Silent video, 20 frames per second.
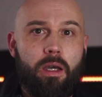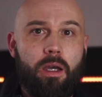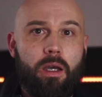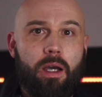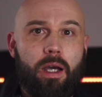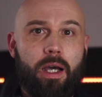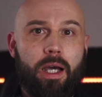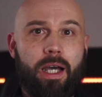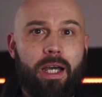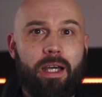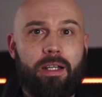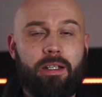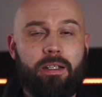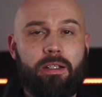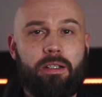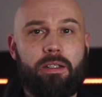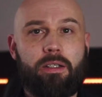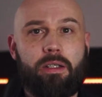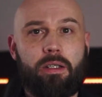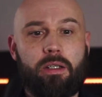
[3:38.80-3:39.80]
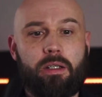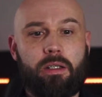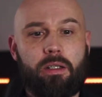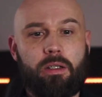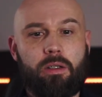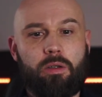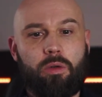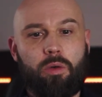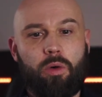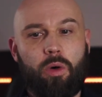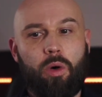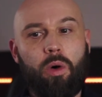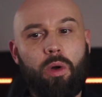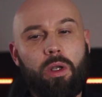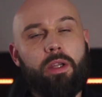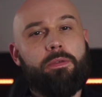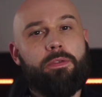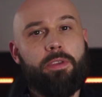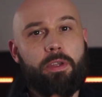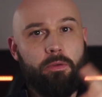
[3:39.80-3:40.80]
and all
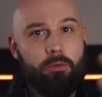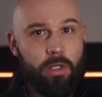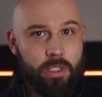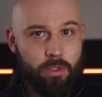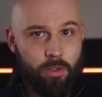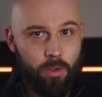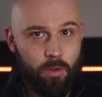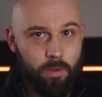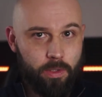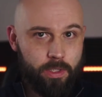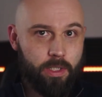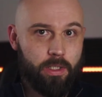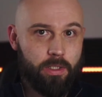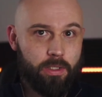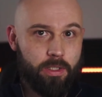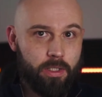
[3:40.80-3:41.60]
of the resources